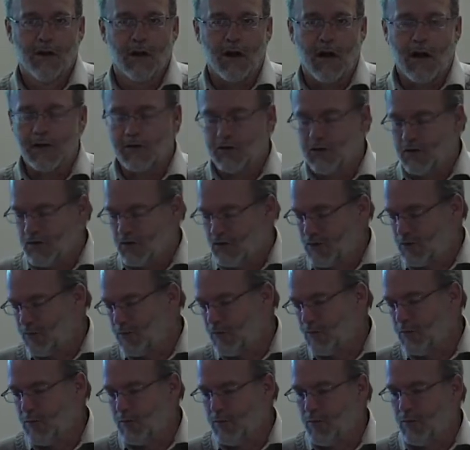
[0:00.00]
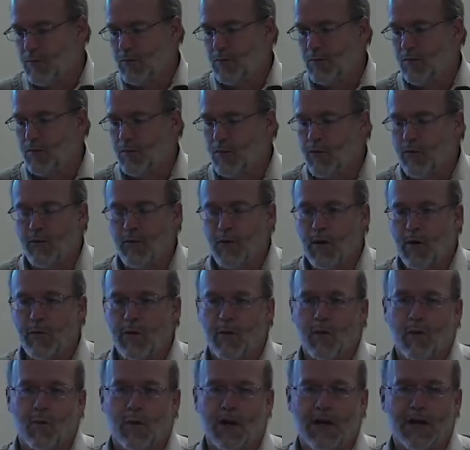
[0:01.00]
I just, before we
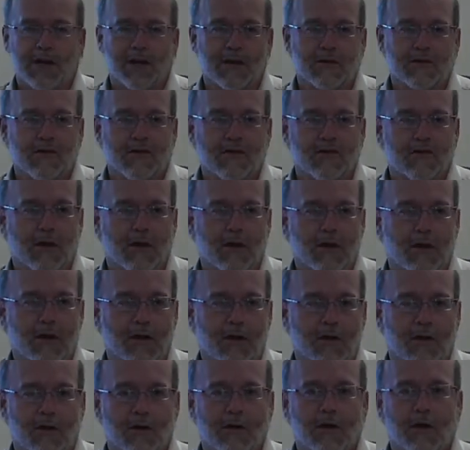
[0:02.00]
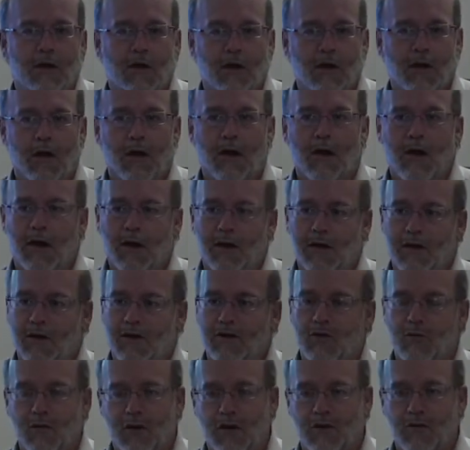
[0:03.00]
were waiting at the start here, logged
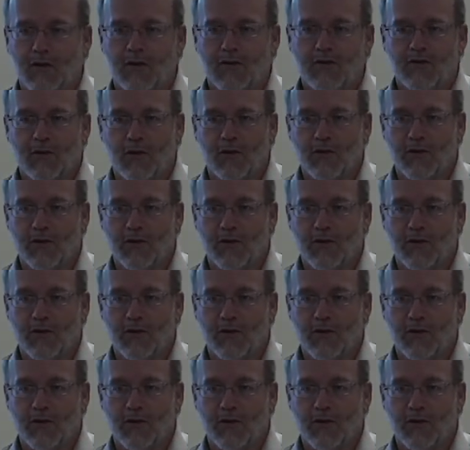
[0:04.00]
into one of our,